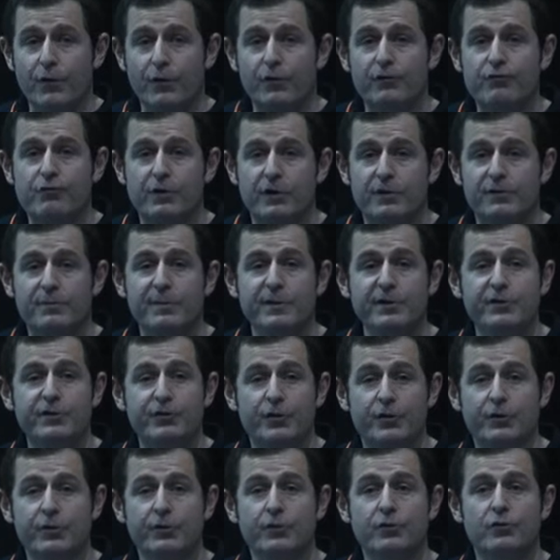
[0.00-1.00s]
the
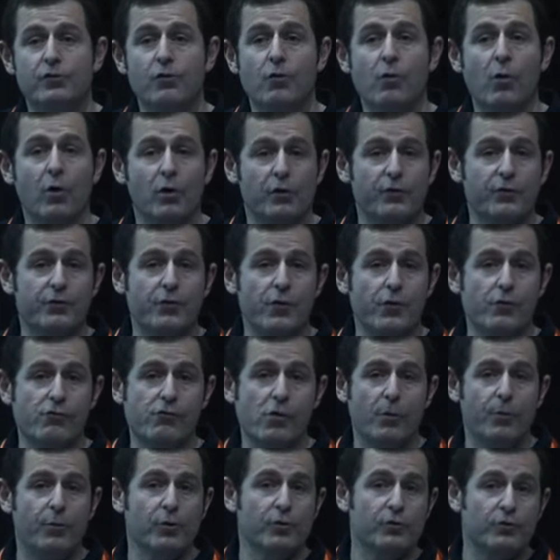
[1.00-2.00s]
transmission towards
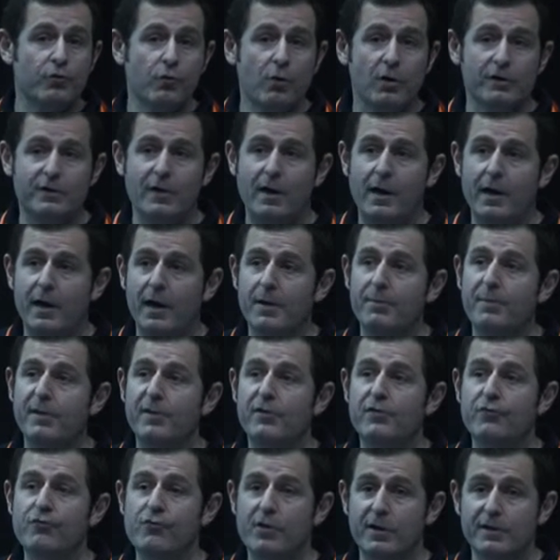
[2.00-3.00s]
Europe or towards IP
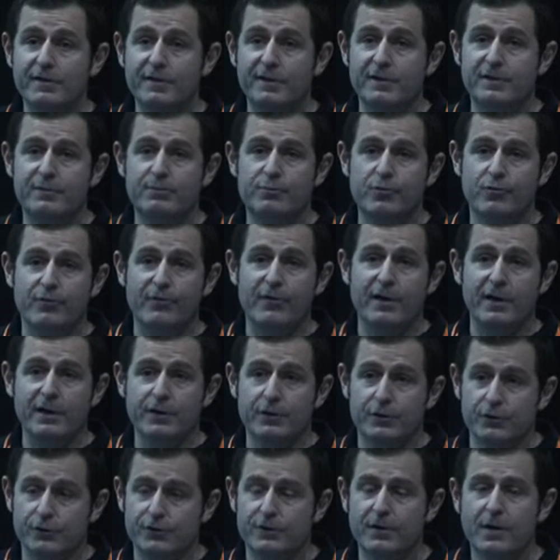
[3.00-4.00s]
transit
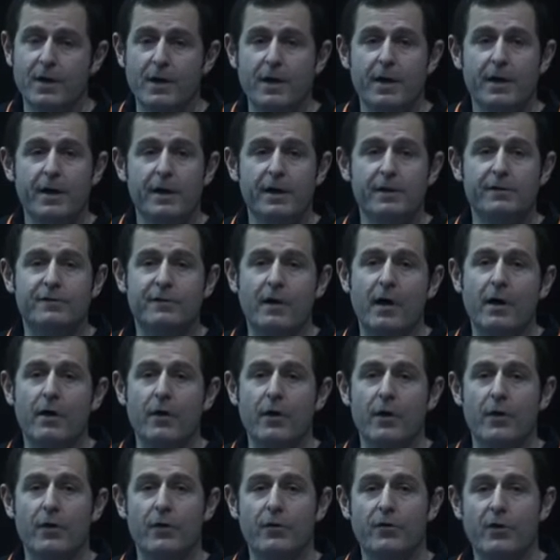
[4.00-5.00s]
providers is
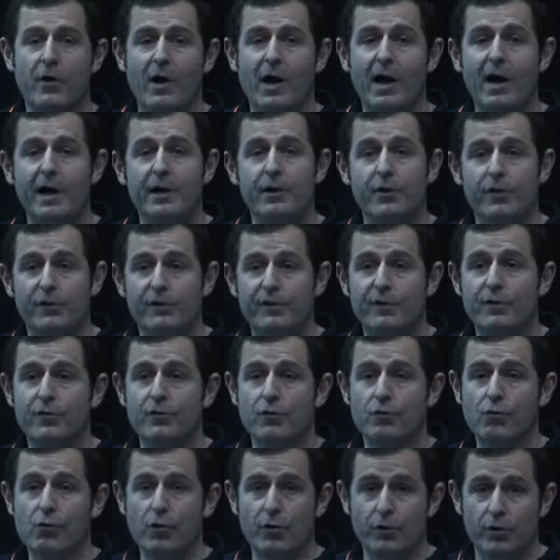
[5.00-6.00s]
the highest in
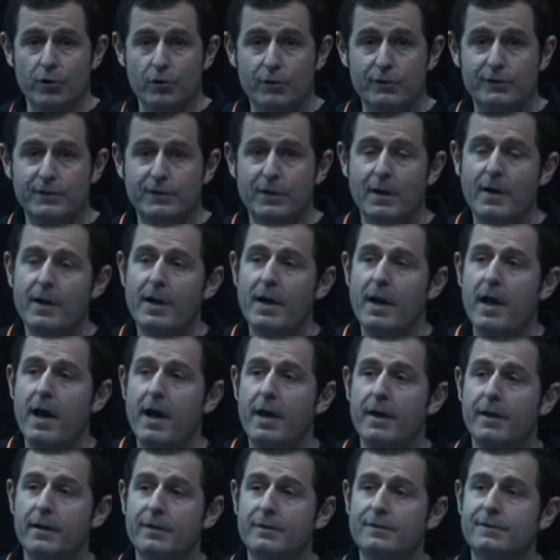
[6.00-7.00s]
the world,
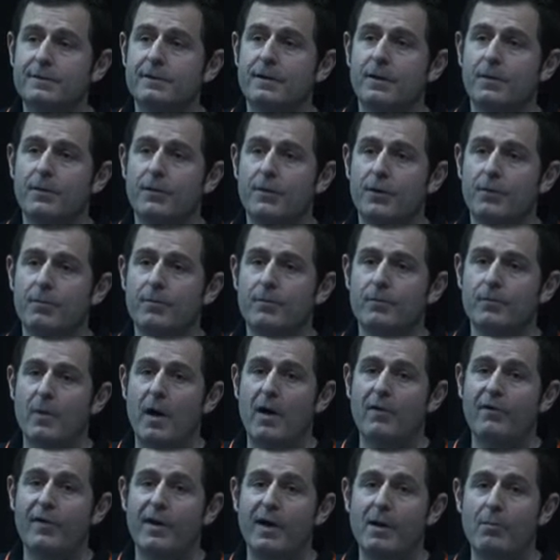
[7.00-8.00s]
and the
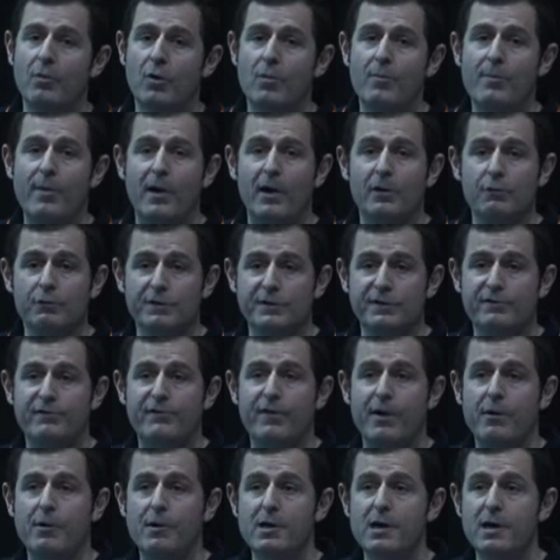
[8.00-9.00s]
available bandwidth is
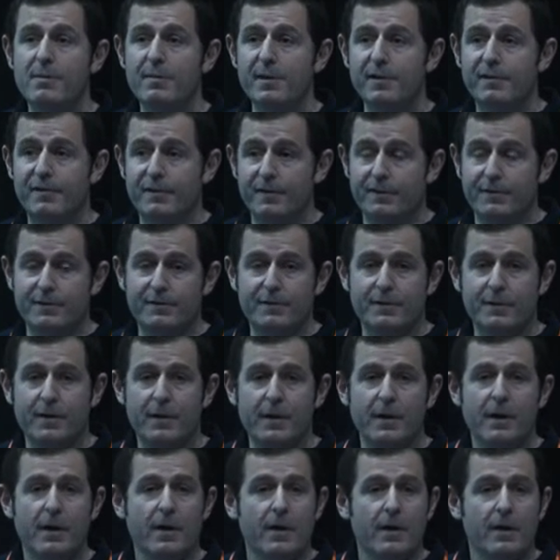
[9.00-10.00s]
very limited.
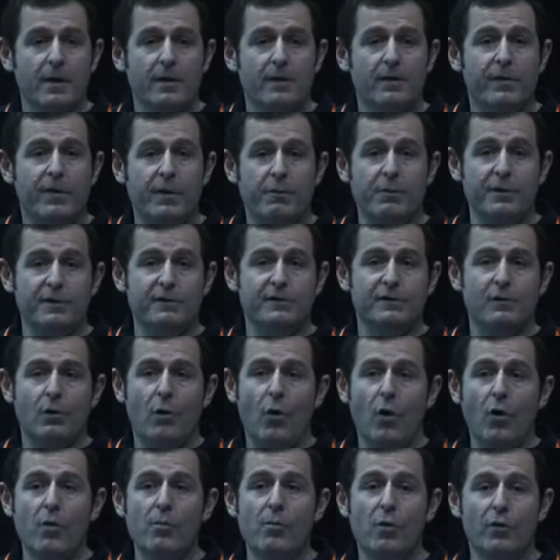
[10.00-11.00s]
There is
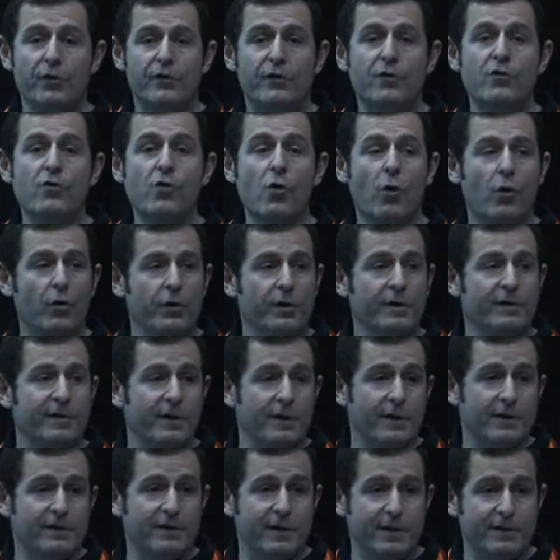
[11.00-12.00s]
almost no
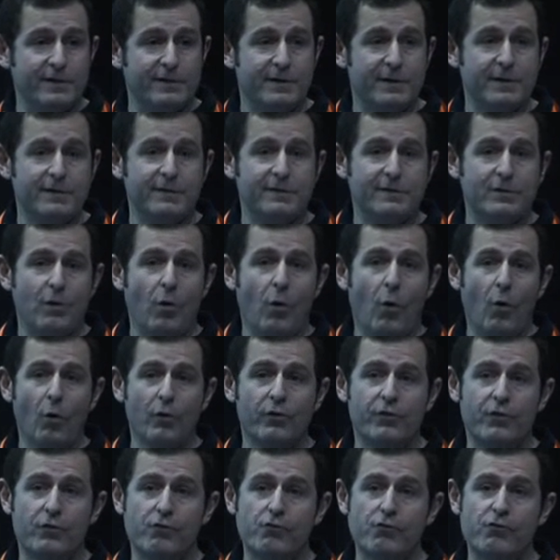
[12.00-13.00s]
internet access. All
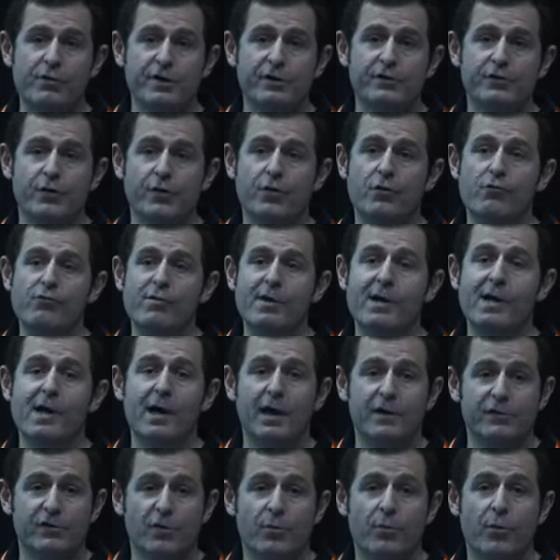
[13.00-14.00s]
the region
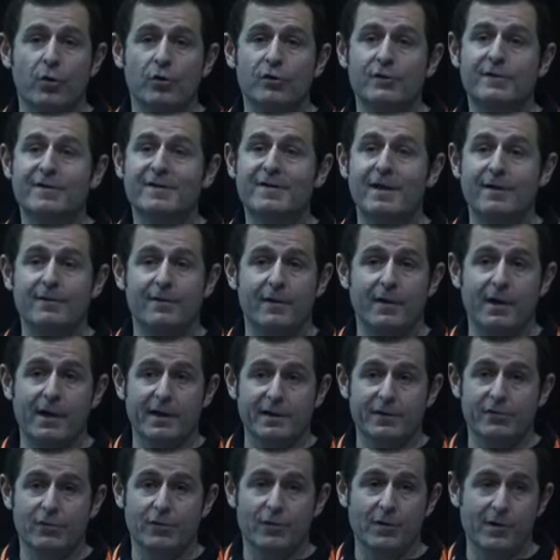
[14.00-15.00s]
relies upon
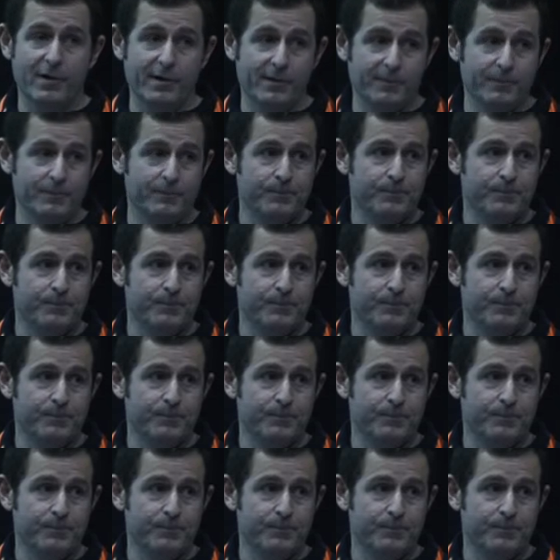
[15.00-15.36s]
satellite only.